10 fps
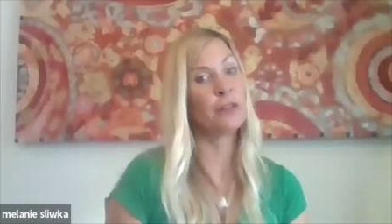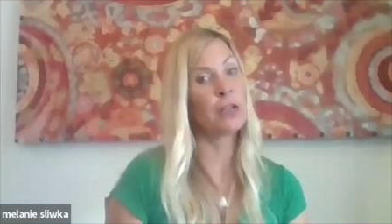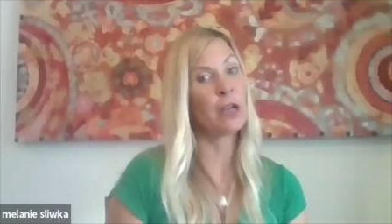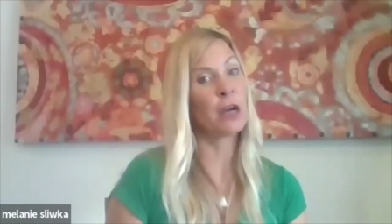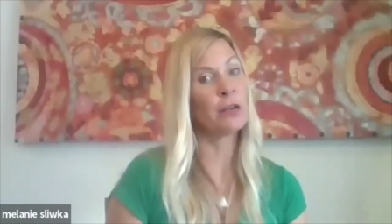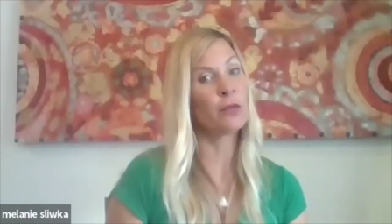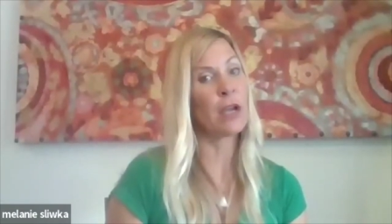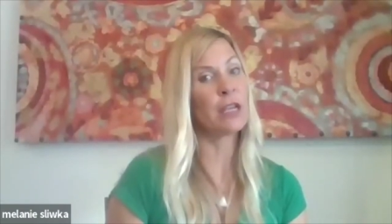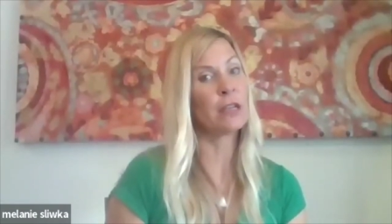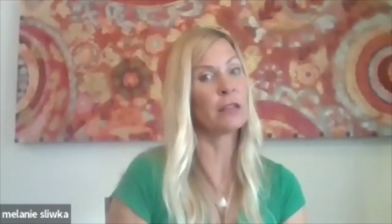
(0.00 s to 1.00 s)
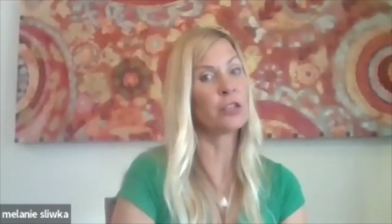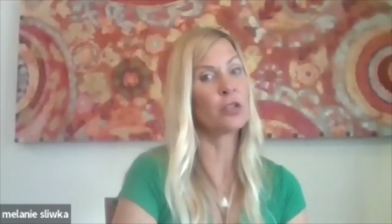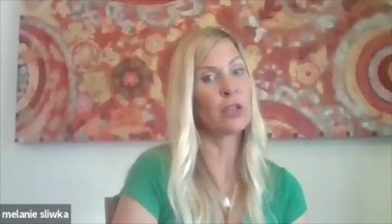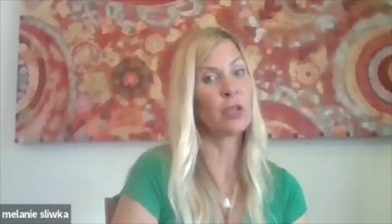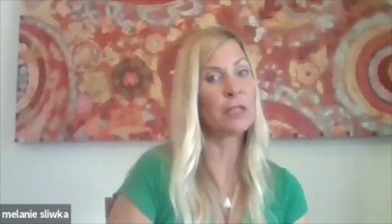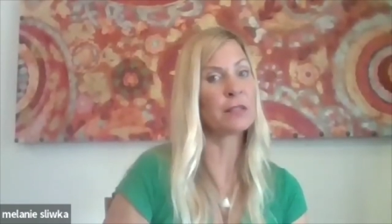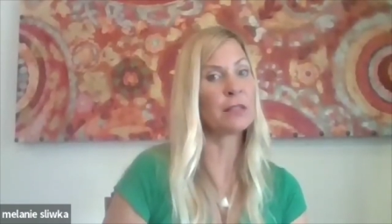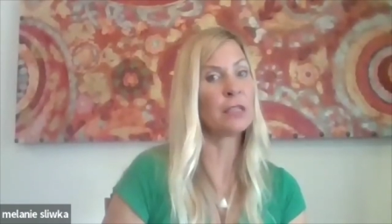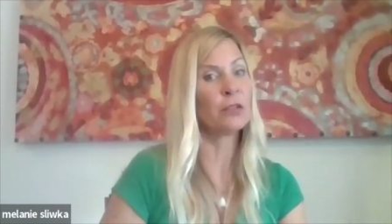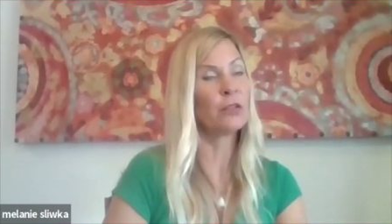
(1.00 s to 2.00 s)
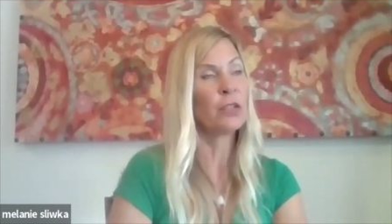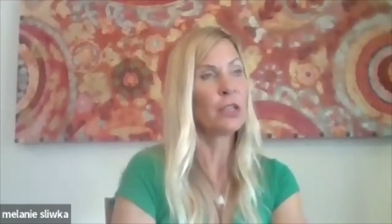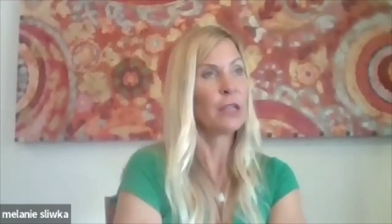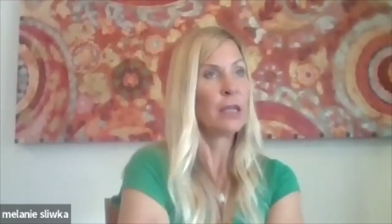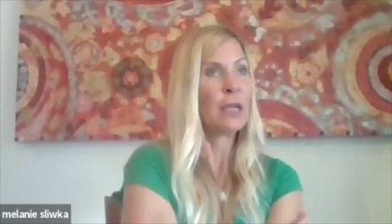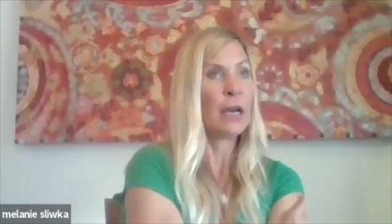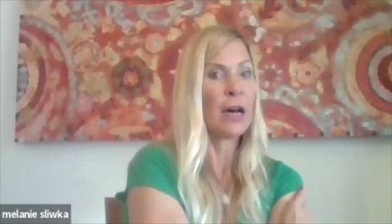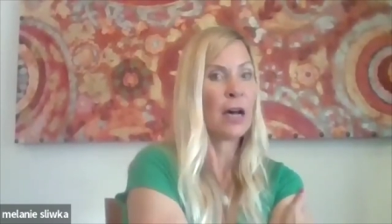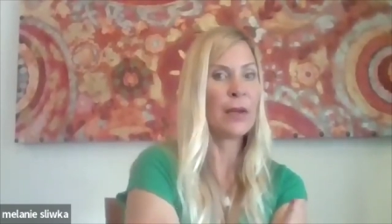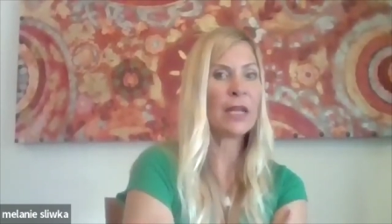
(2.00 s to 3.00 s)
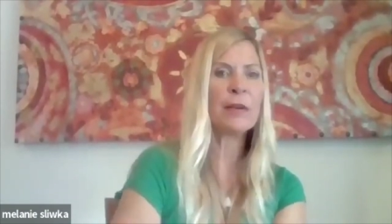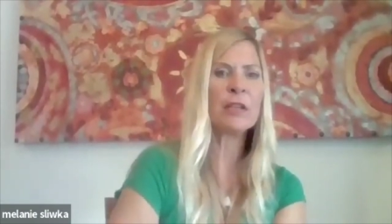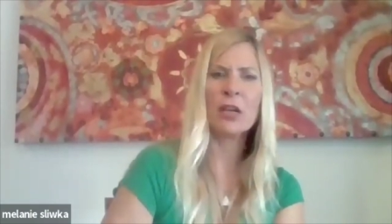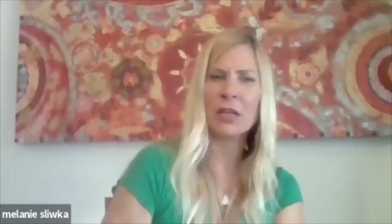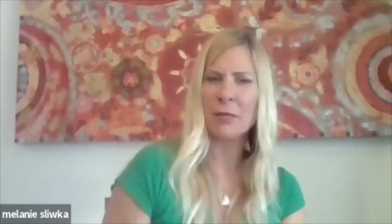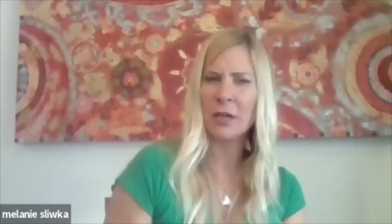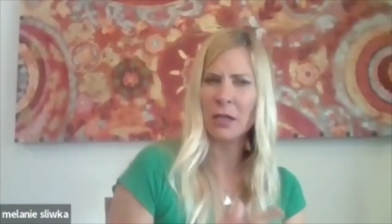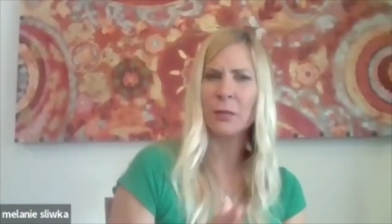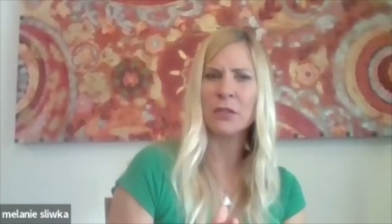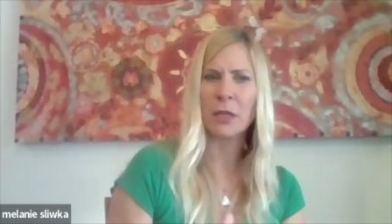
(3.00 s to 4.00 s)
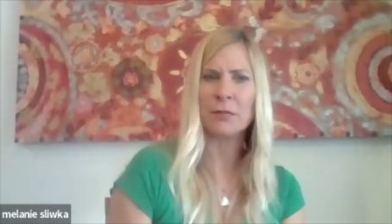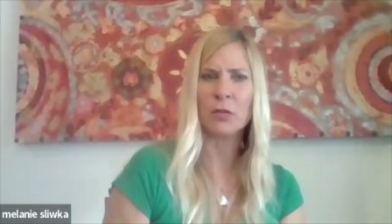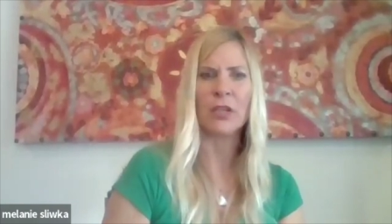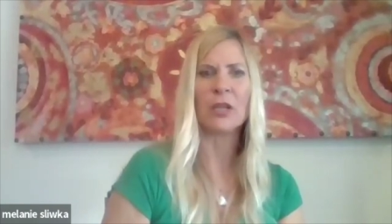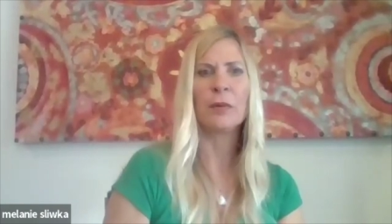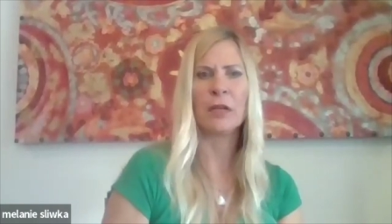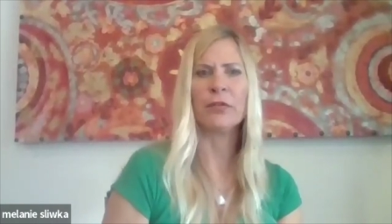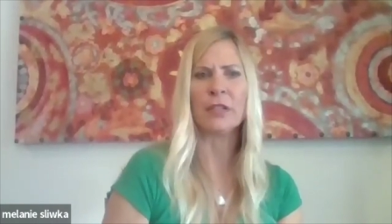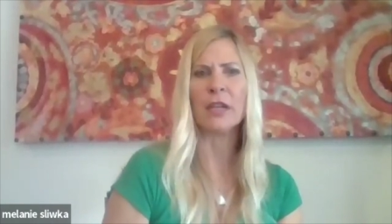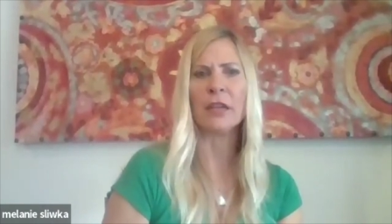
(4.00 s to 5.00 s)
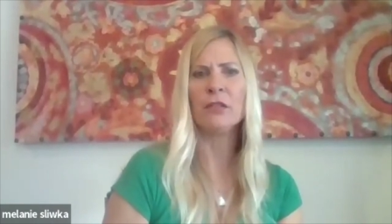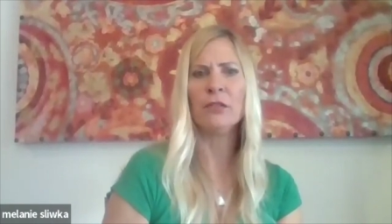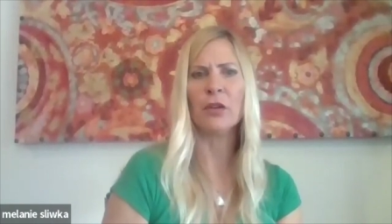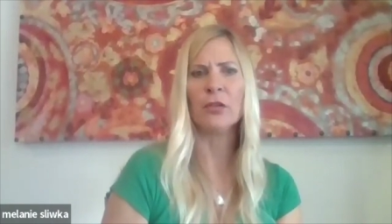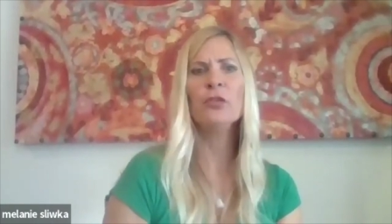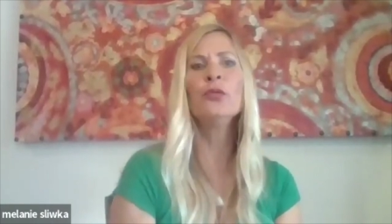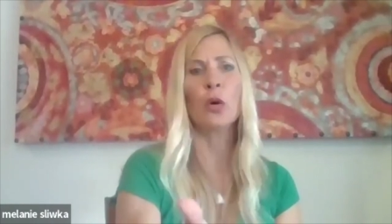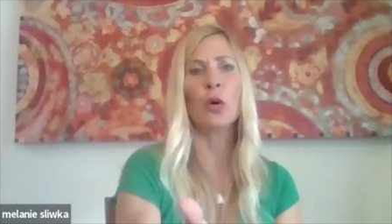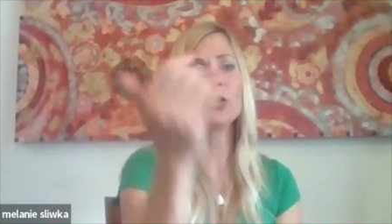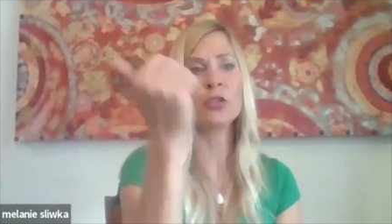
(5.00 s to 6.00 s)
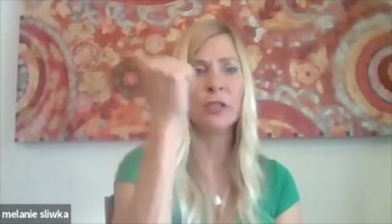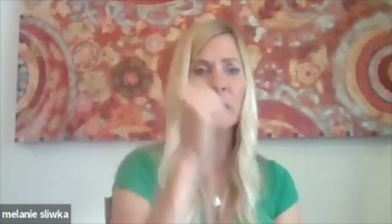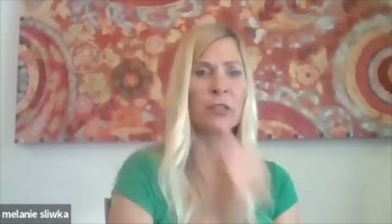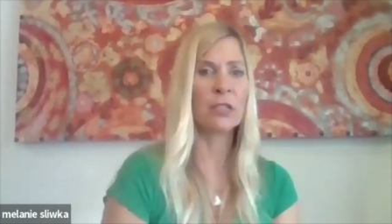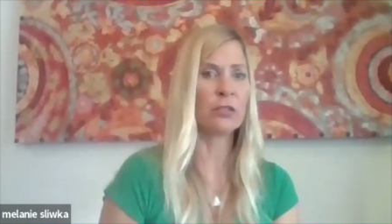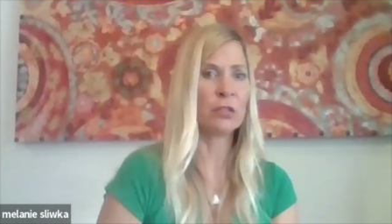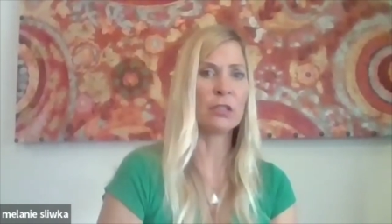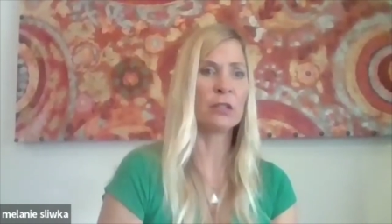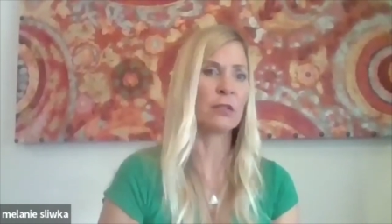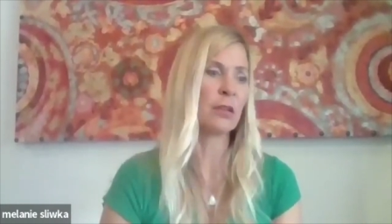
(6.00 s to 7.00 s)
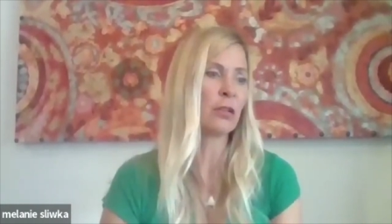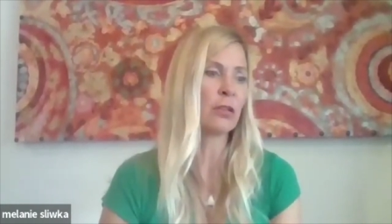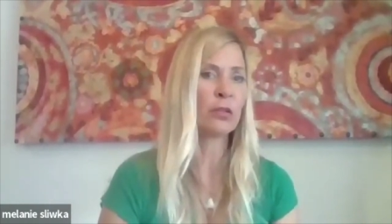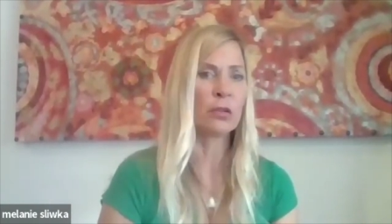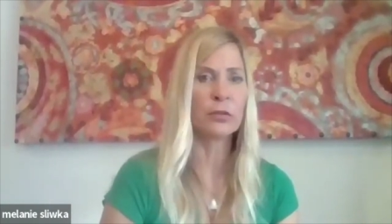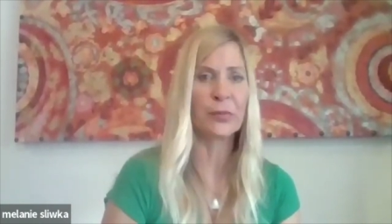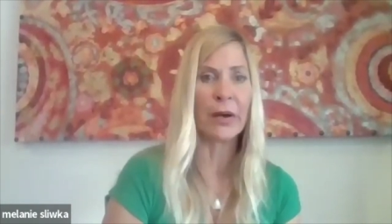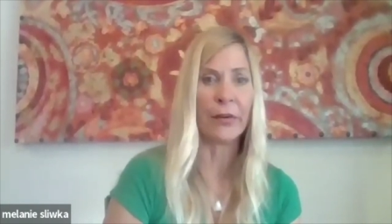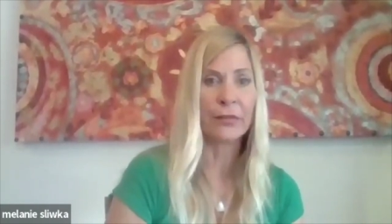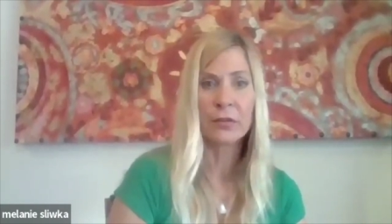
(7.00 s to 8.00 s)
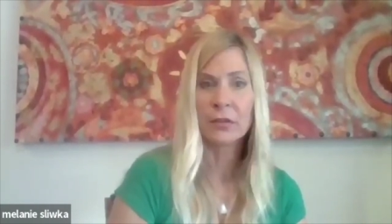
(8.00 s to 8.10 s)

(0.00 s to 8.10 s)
fit hard, right? Unless you want to be a SEAL. And I'm not talking about a couple times a week, but every day, you know, because you did a SEAL, you did a Kokoro as well.